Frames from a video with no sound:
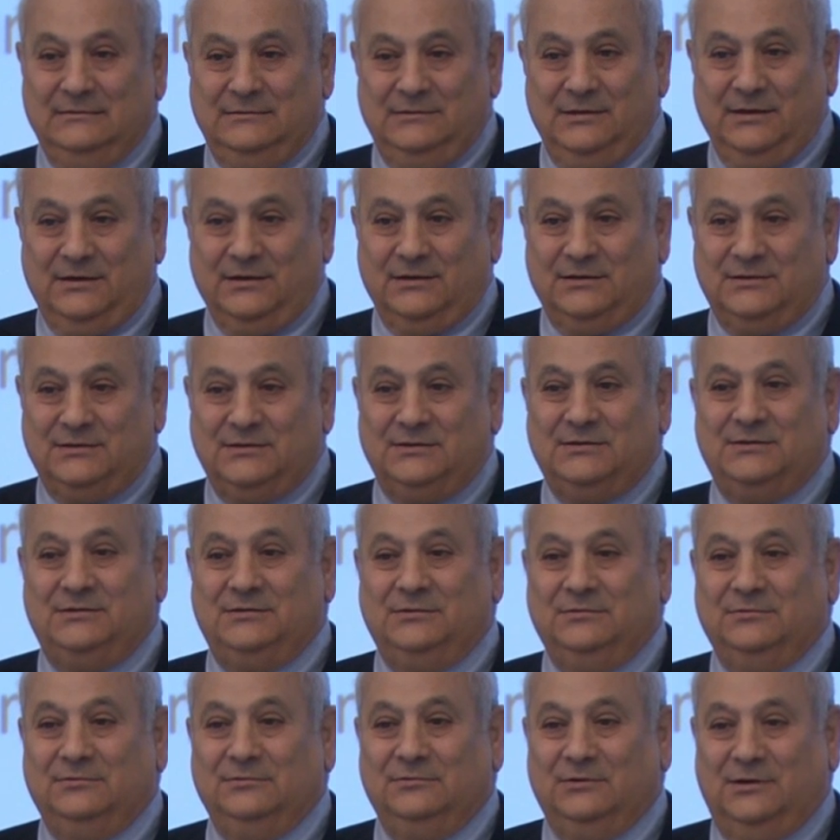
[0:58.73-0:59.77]
tickets
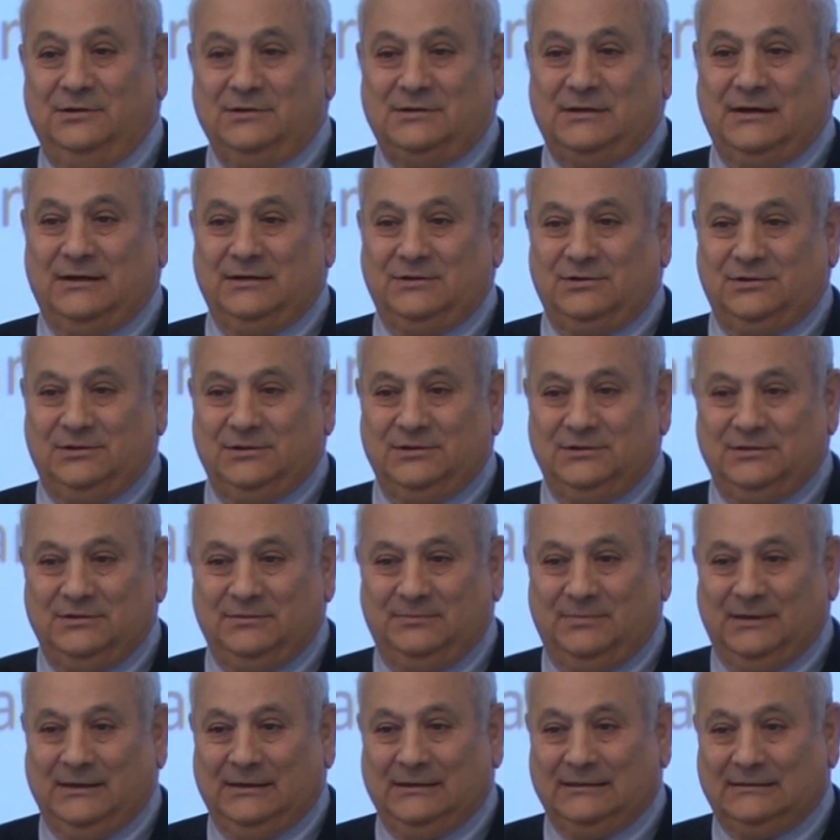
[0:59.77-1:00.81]
to Los Angeles
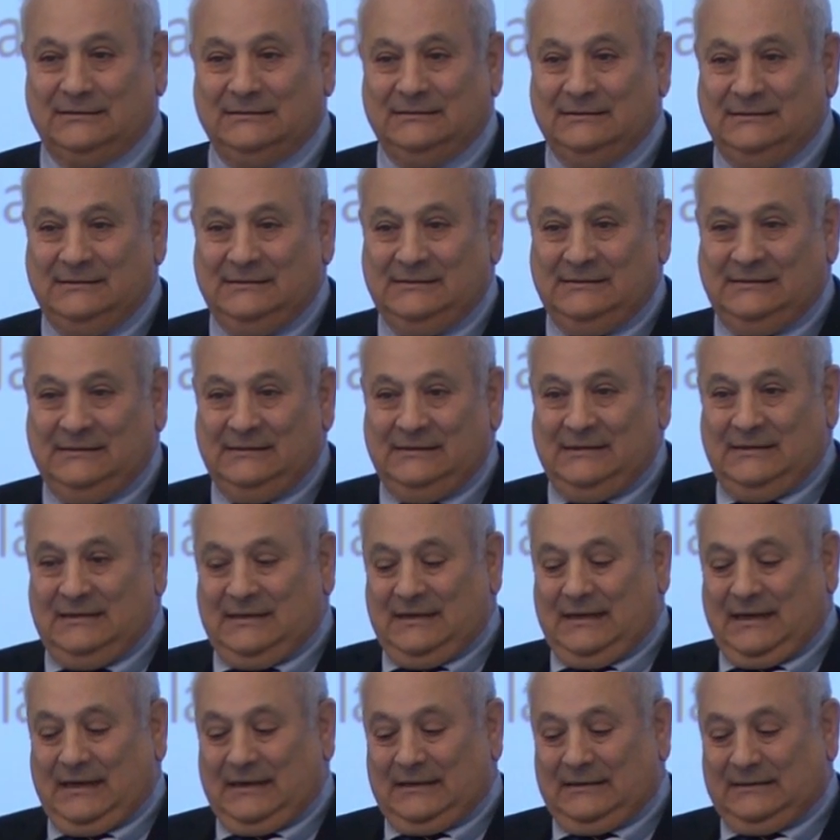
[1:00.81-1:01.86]
and back.
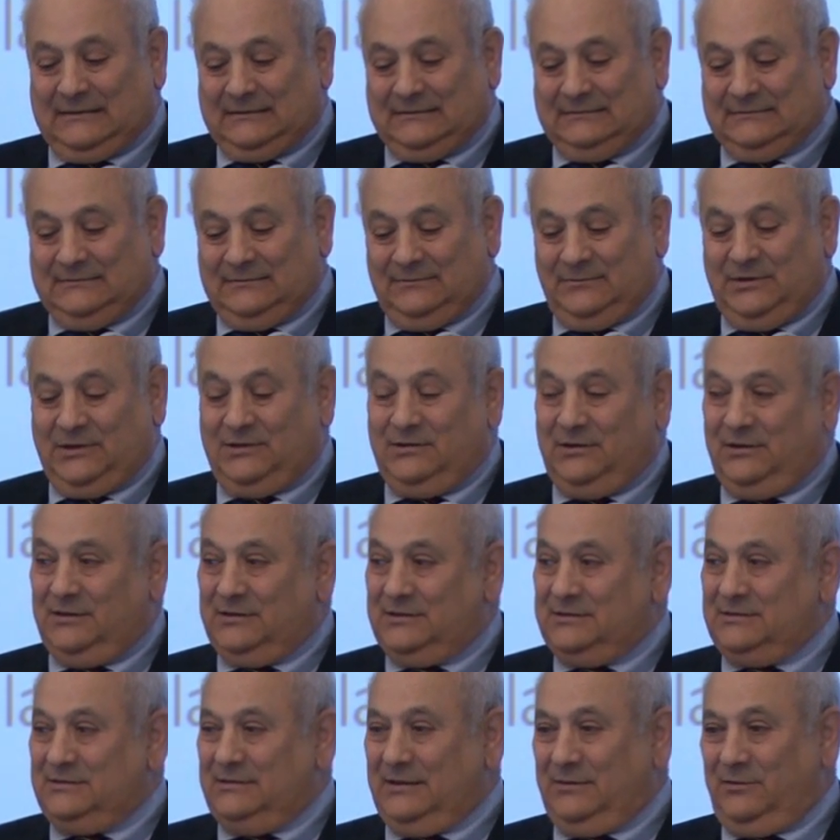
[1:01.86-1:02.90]

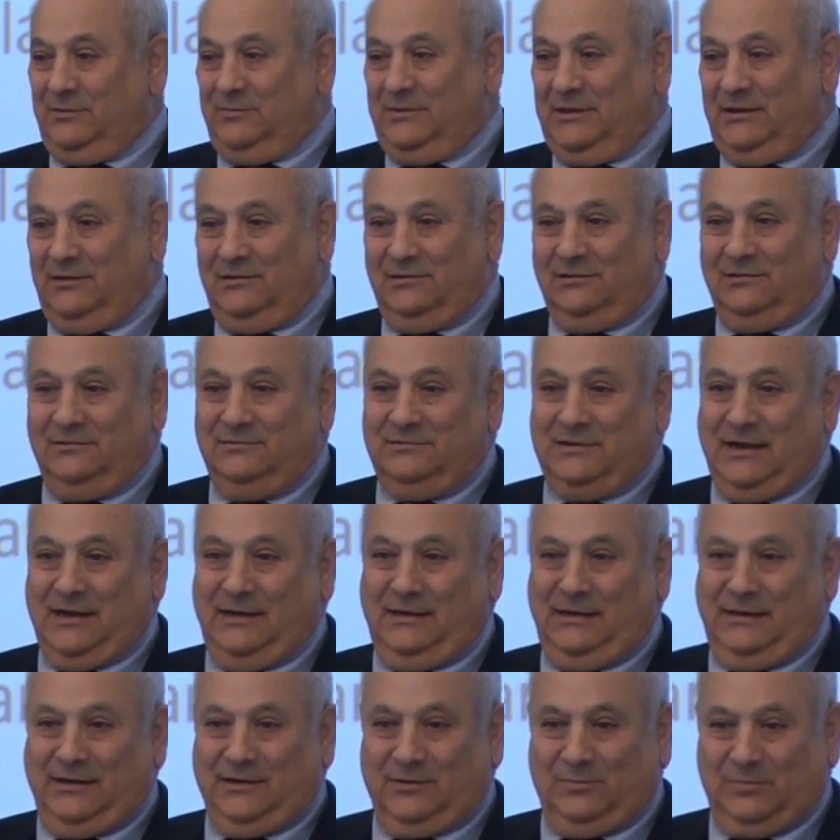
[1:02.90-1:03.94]
Because they would be little
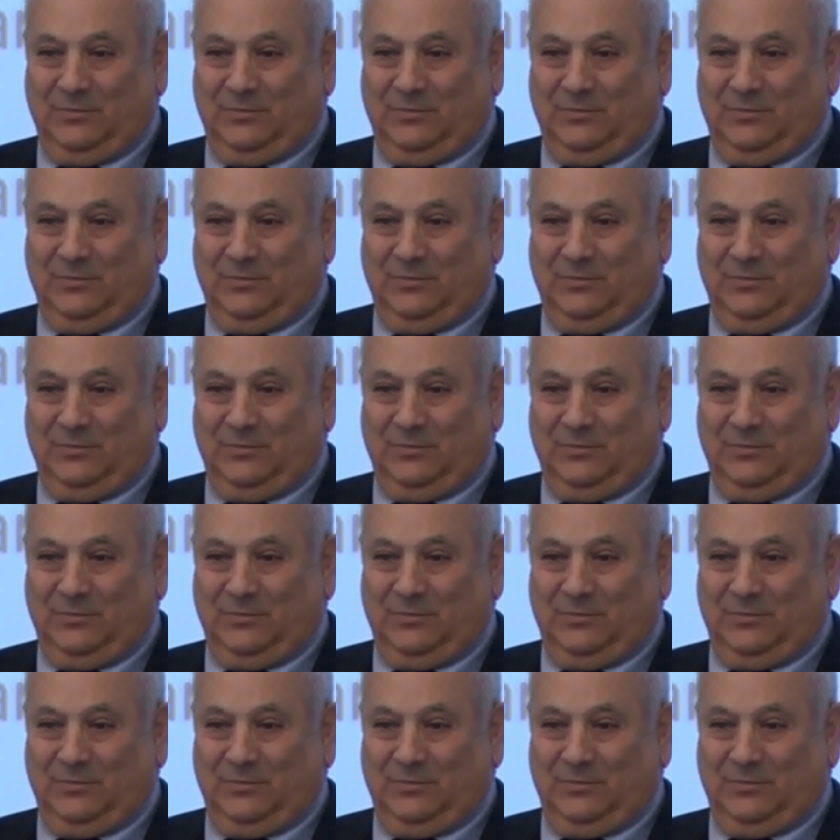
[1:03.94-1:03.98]
tiny